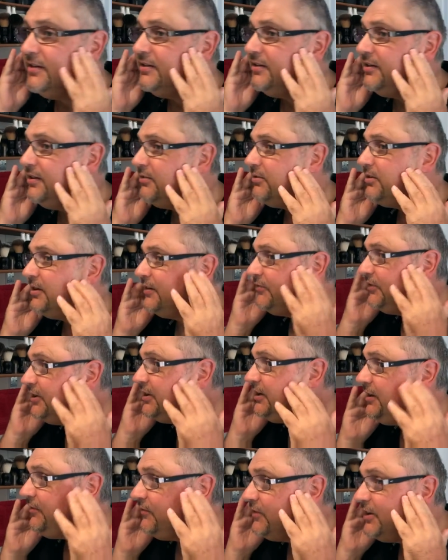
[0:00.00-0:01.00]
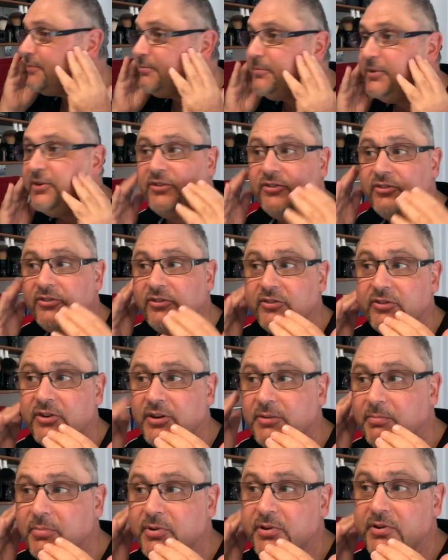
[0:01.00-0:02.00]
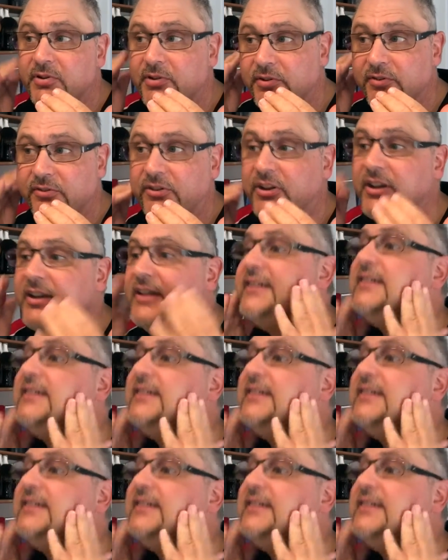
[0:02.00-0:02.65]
Now I have to even up my sideburns